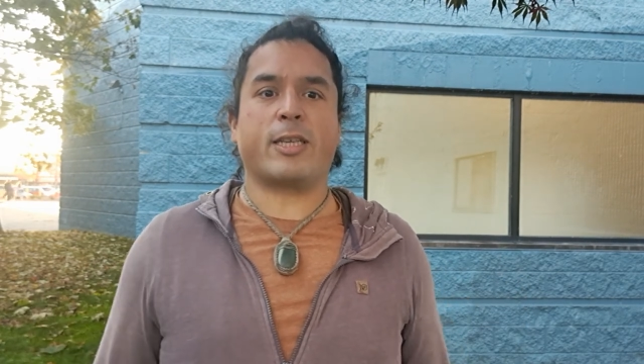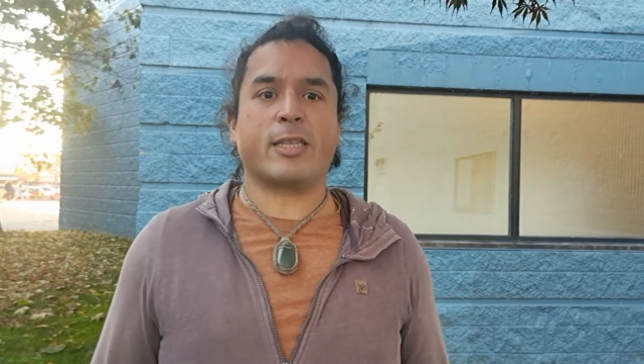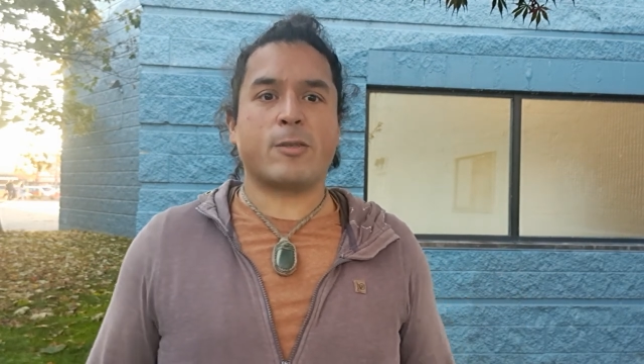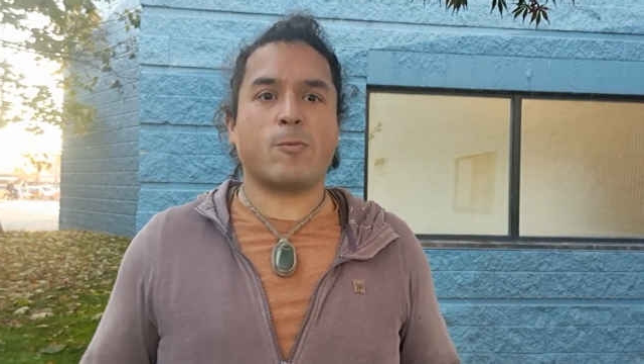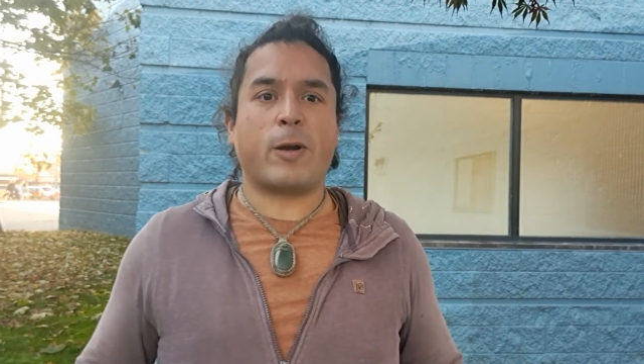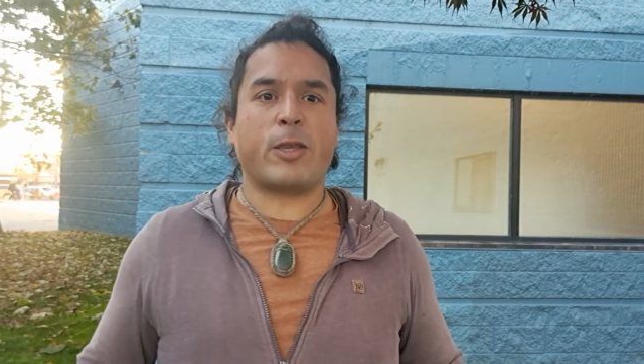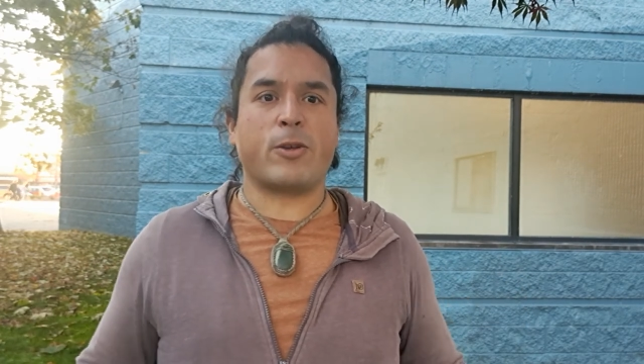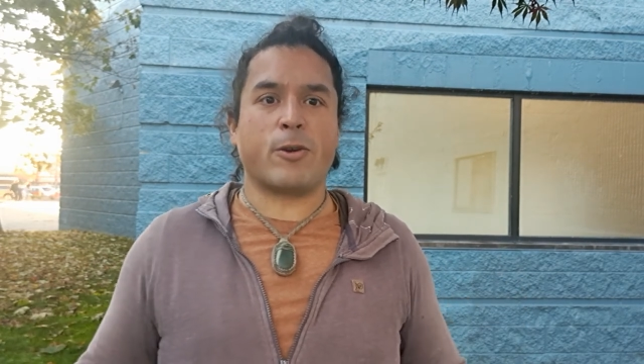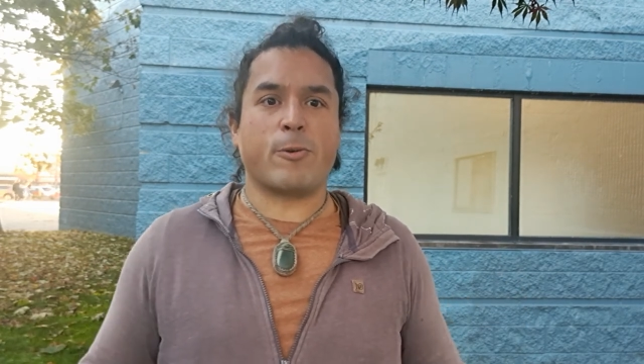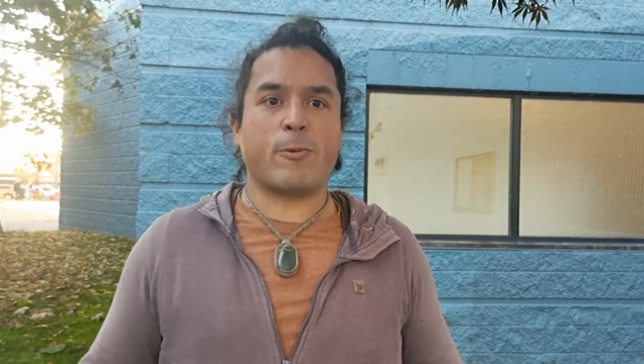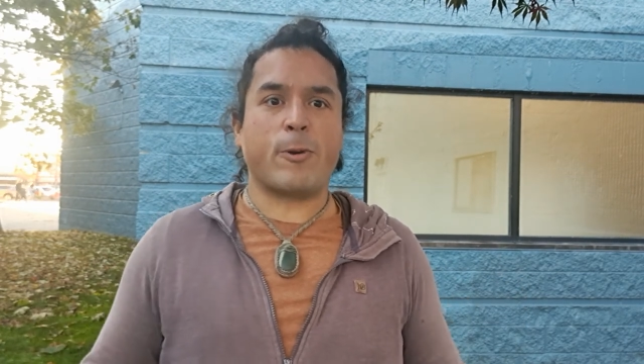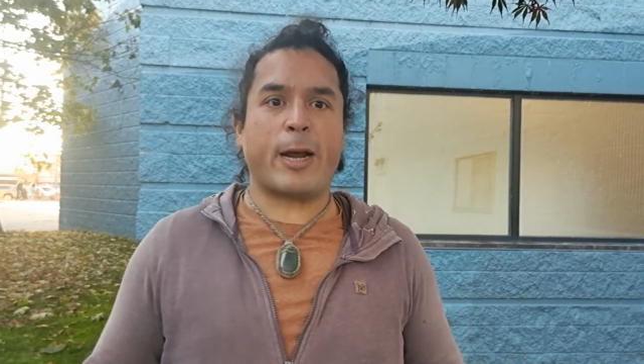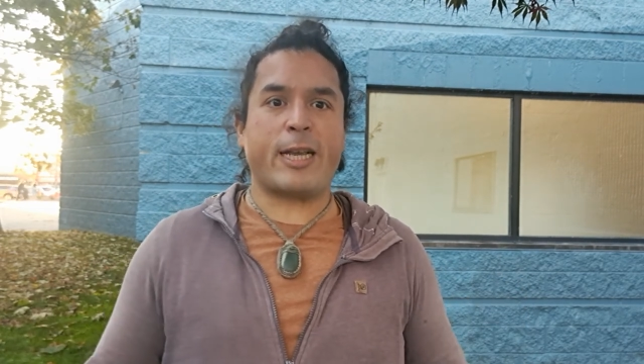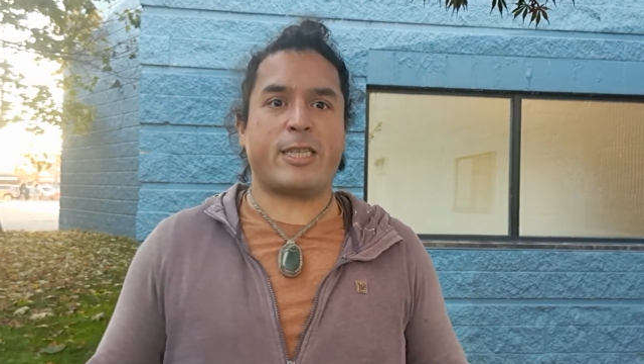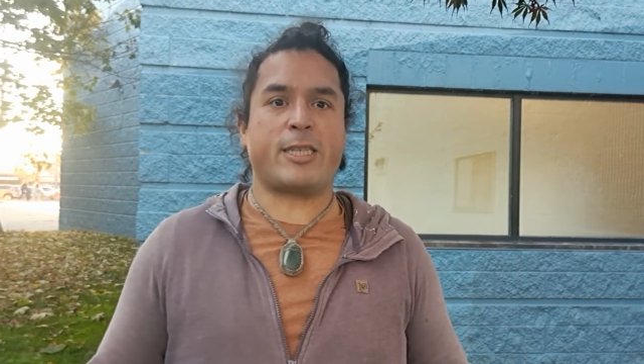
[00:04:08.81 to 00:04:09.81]
this is what your
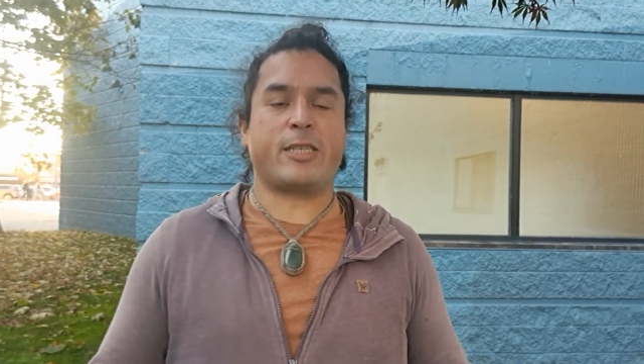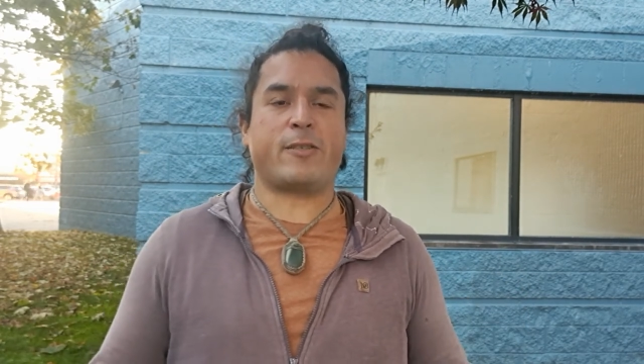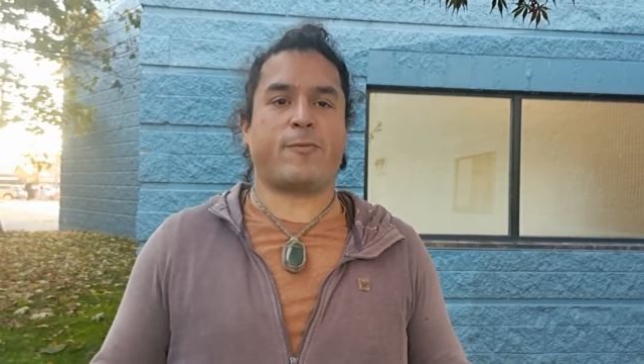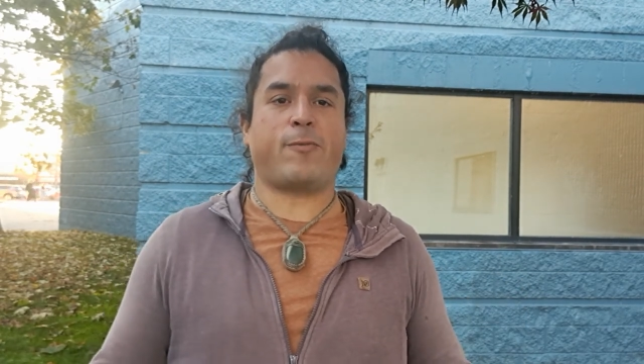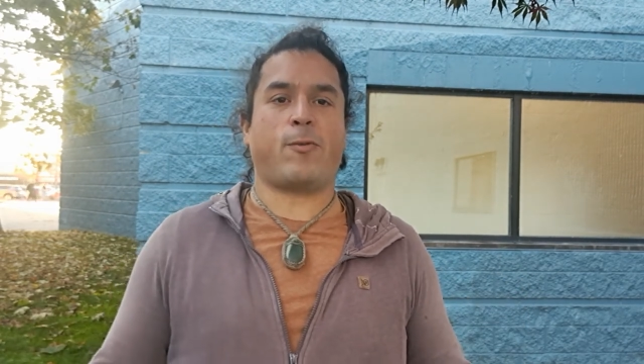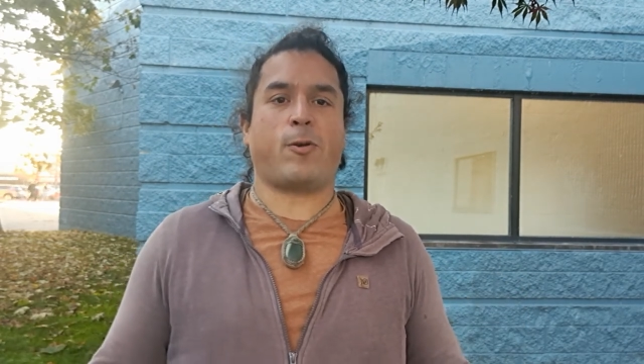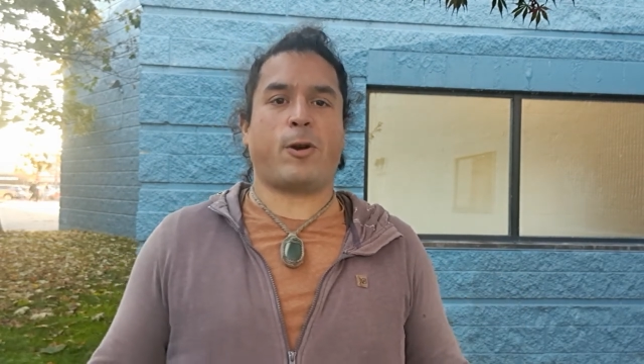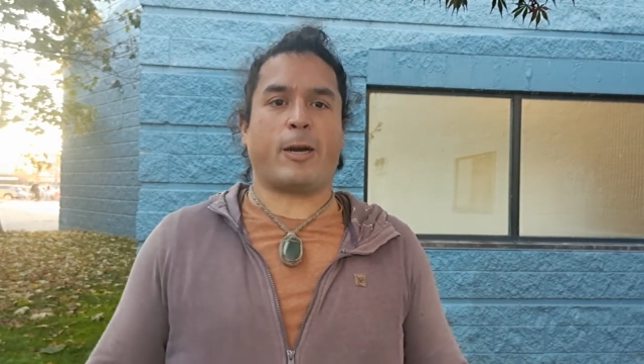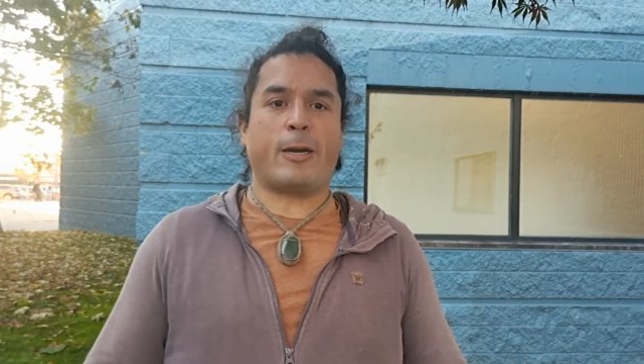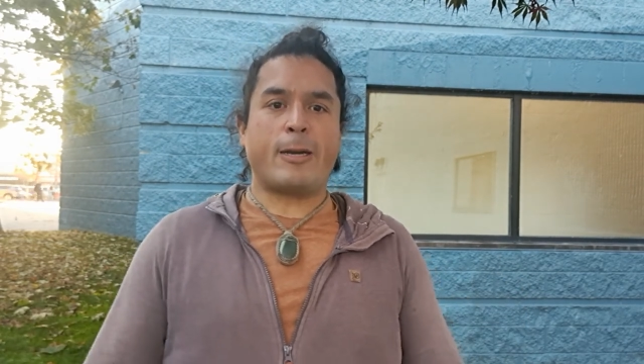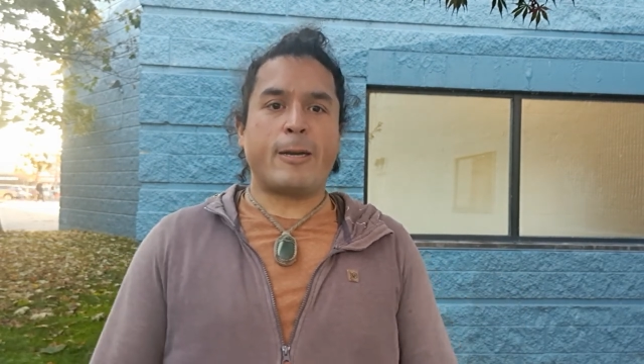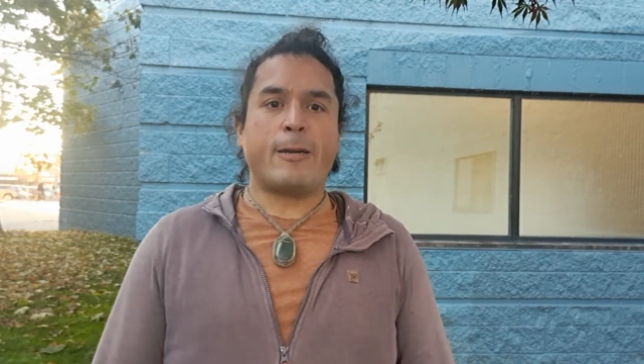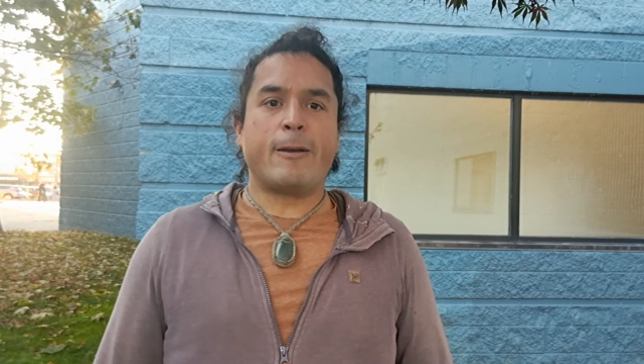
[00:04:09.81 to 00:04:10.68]
rage is for,